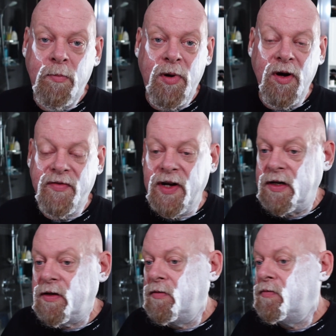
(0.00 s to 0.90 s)

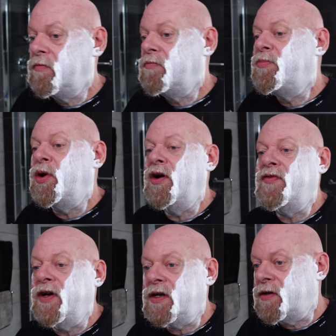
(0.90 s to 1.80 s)
Perfect,
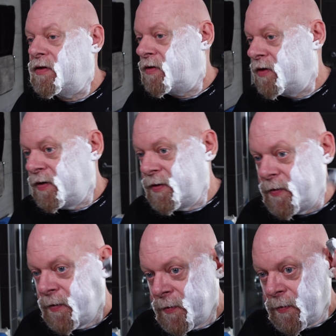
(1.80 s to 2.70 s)
perfect.
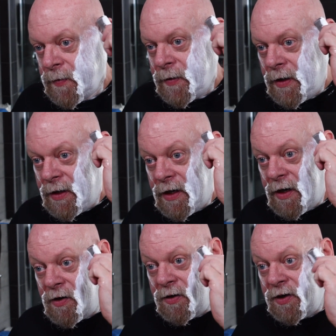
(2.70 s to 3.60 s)
And then
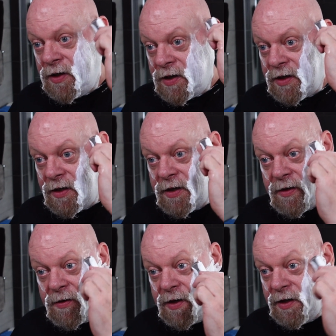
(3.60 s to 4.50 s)
across on this side
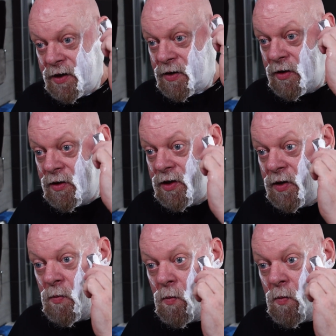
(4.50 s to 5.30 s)
is across.